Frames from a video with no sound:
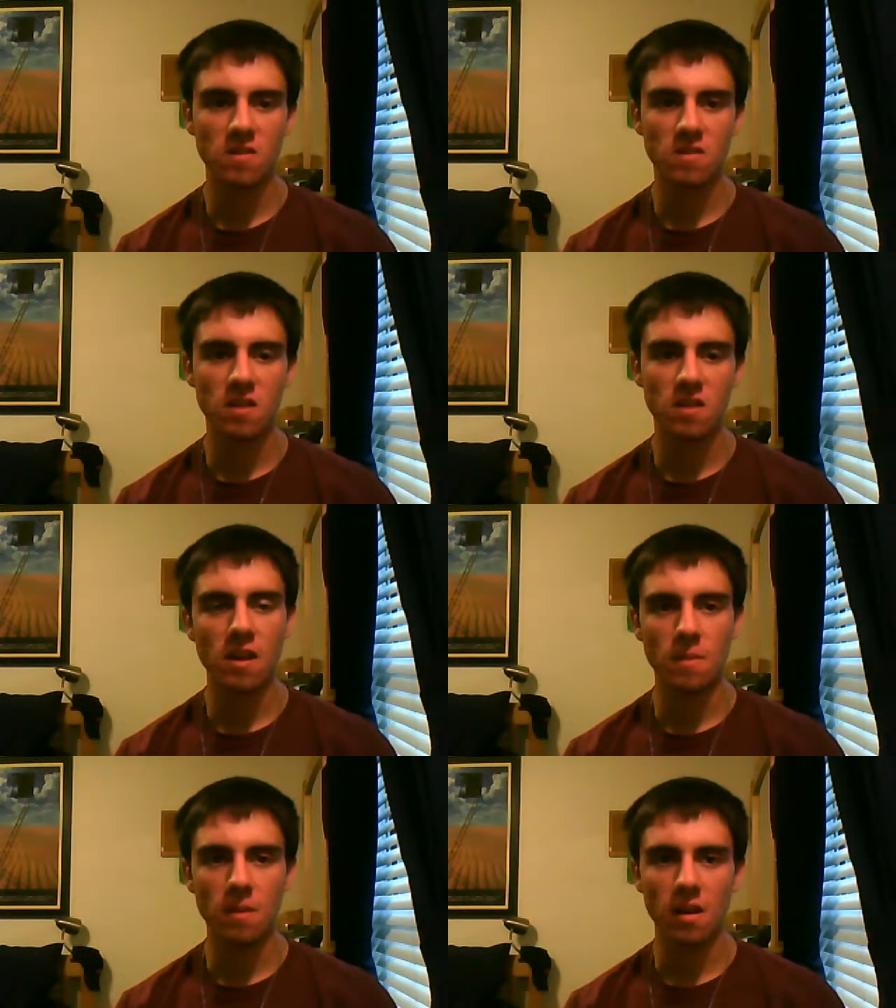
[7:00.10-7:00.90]
to
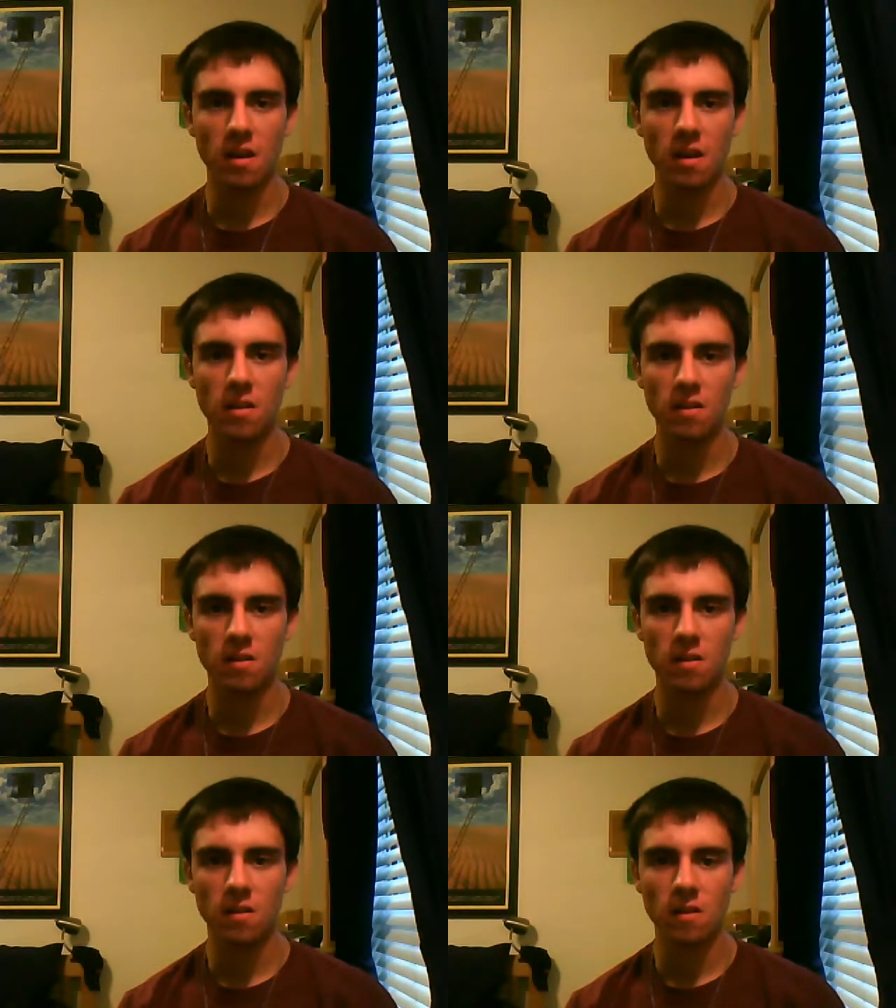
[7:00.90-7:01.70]
anybody
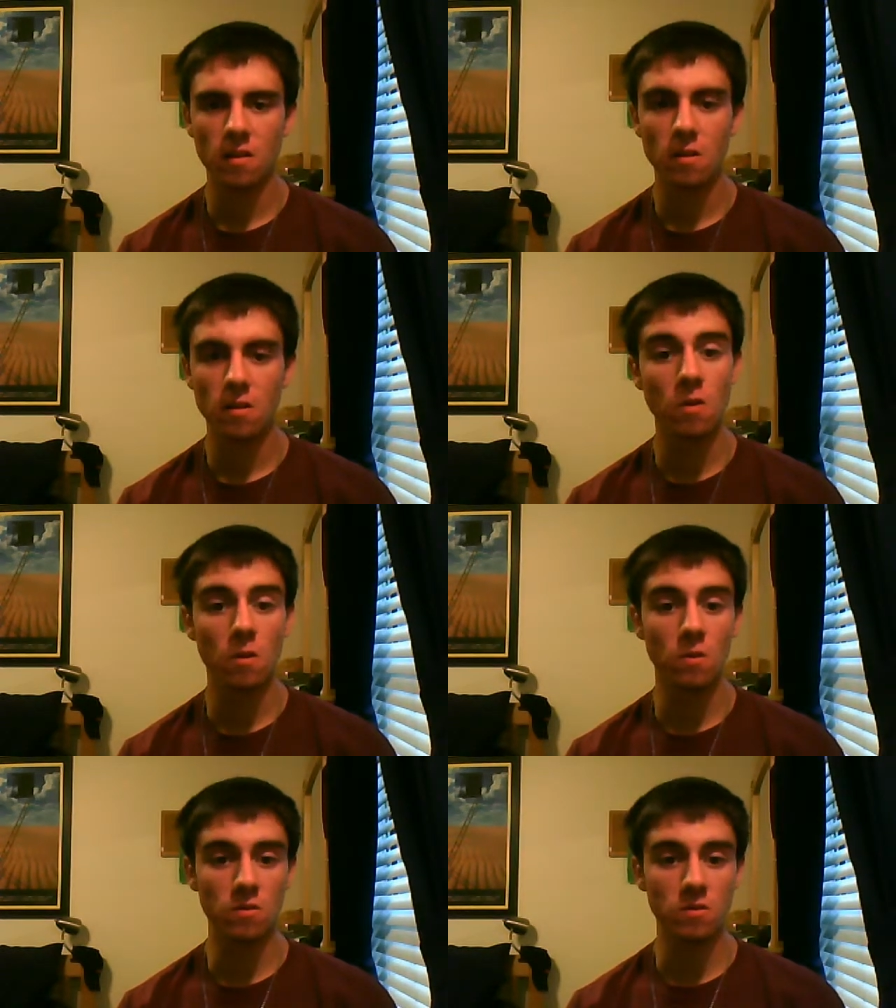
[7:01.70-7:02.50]
who
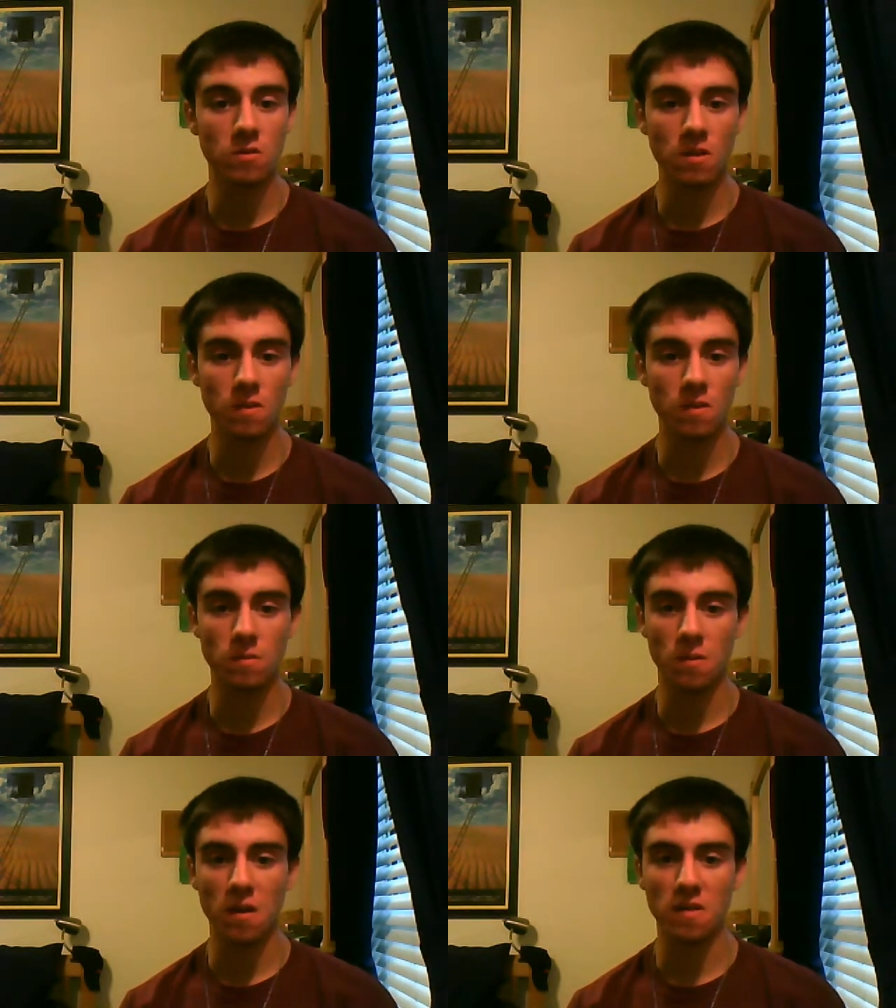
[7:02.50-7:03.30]
knows the
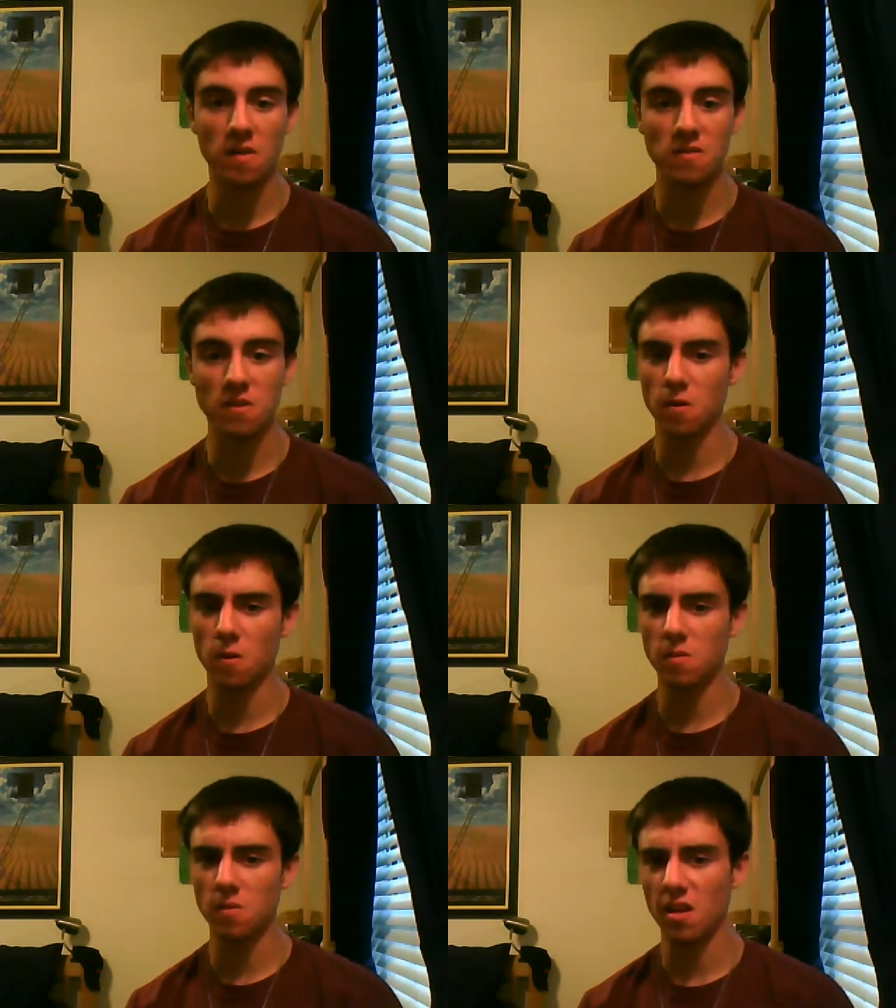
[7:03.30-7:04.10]
different brands, you know,
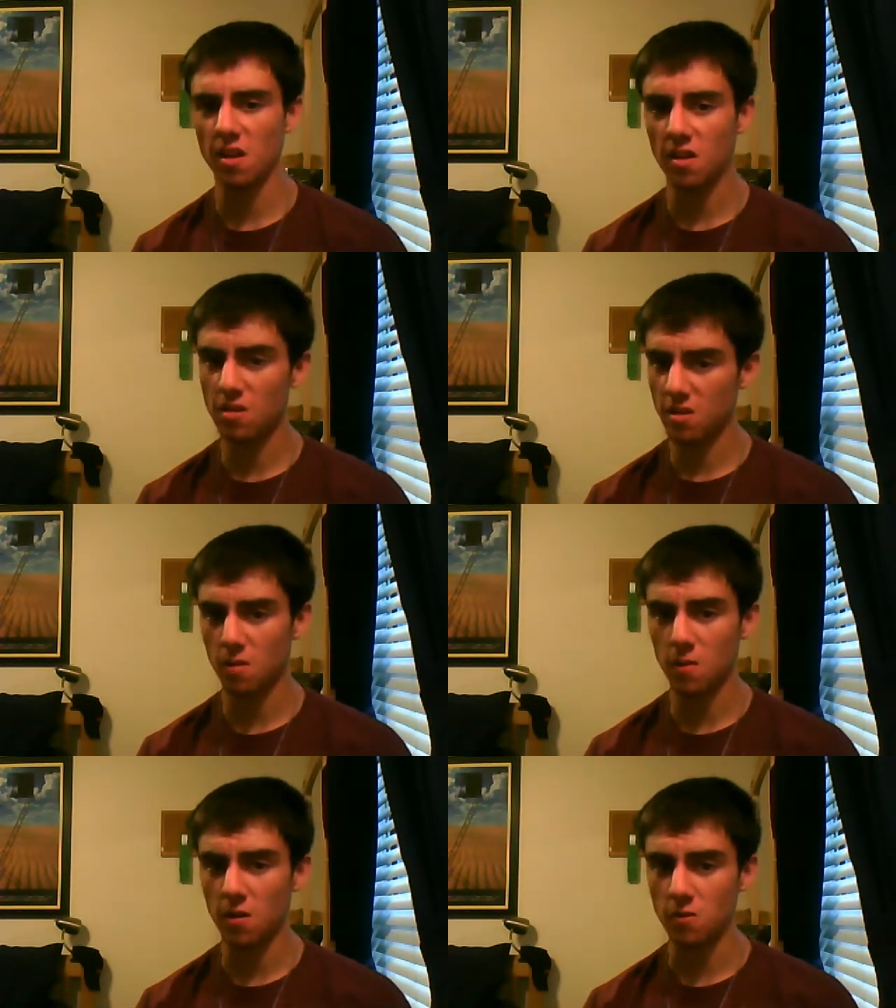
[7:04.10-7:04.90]
Copenhagen isn't
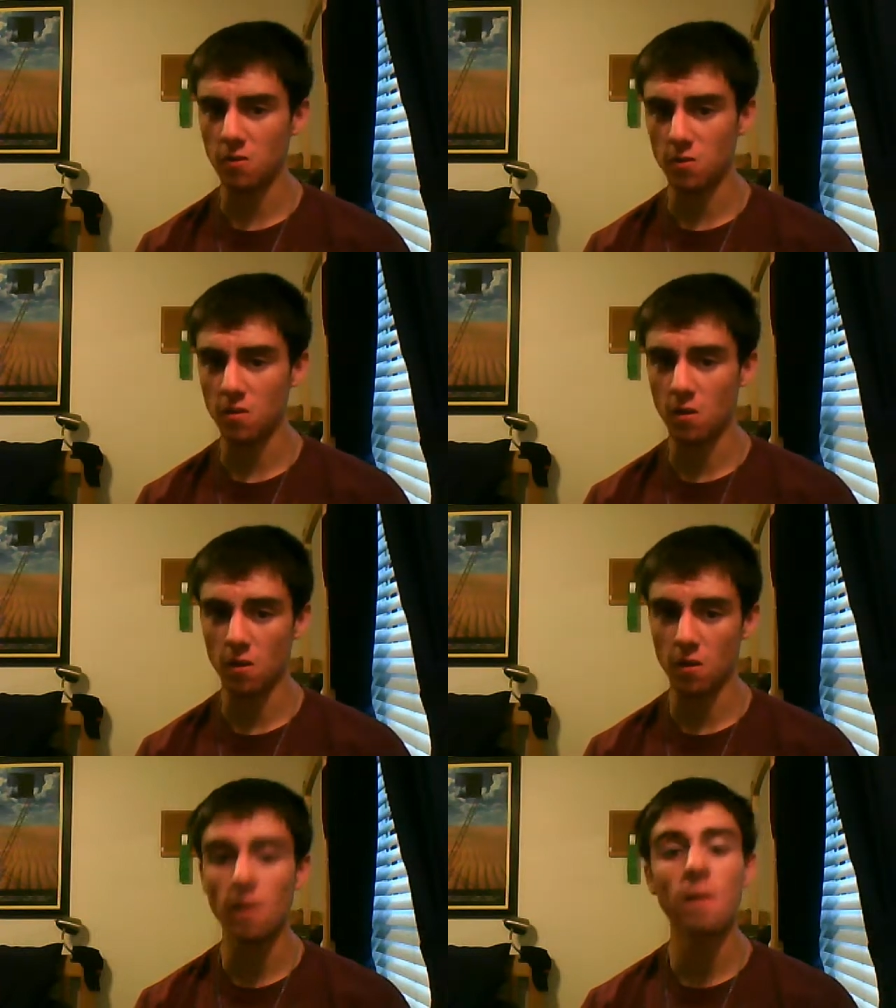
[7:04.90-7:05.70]
the best one to start
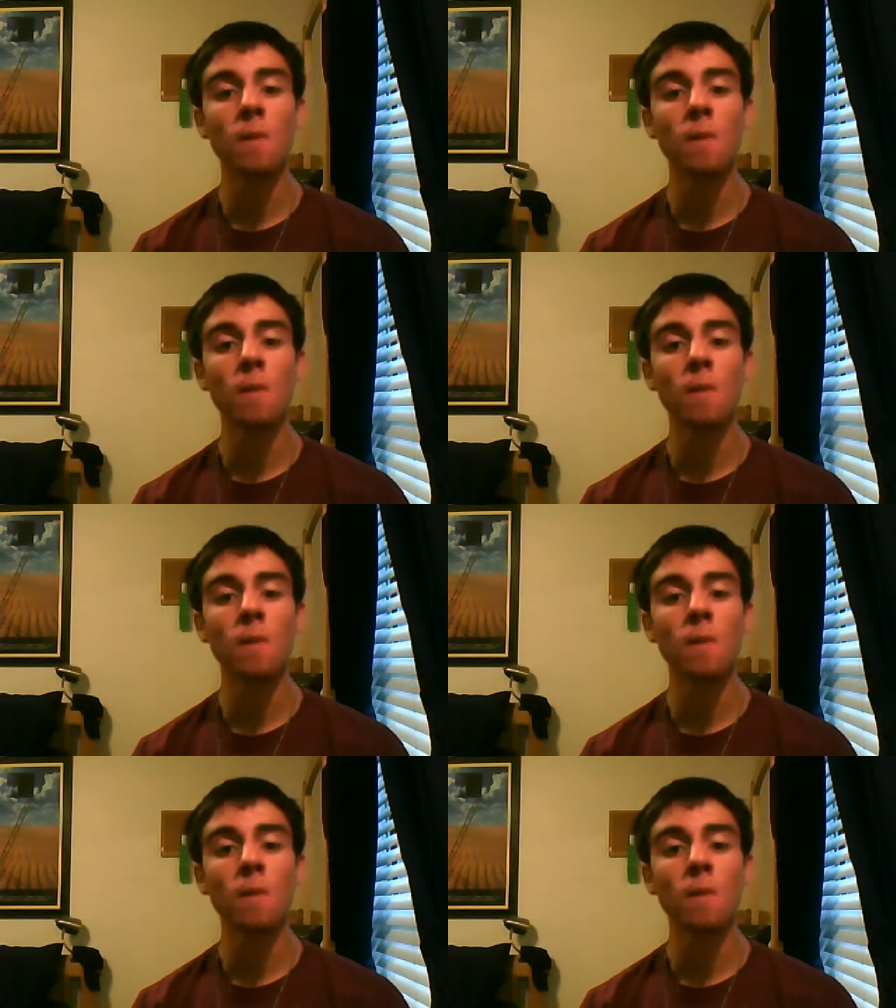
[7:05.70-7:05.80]
on,